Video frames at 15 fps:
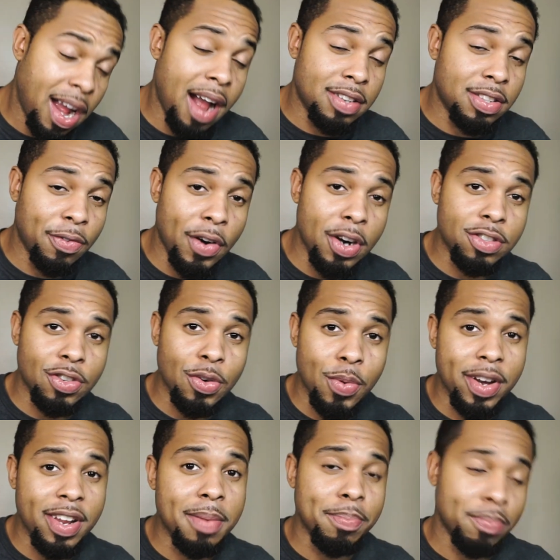controversial
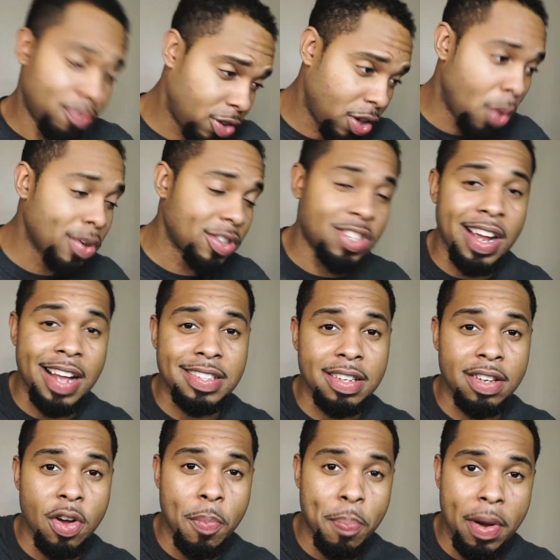with him throwing shots
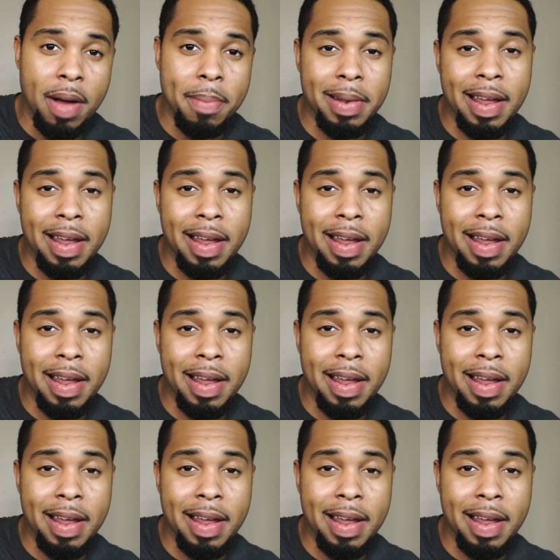at Lil Pump